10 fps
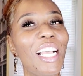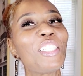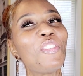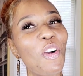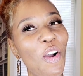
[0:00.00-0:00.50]

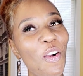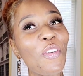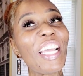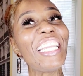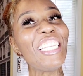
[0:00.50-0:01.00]
because you
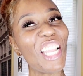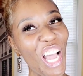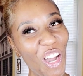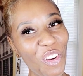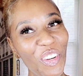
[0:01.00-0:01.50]
already
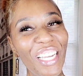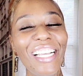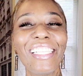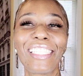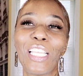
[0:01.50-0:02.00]
know.
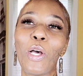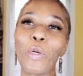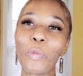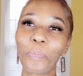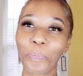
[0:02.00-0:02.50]

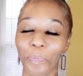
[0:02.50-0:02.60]
So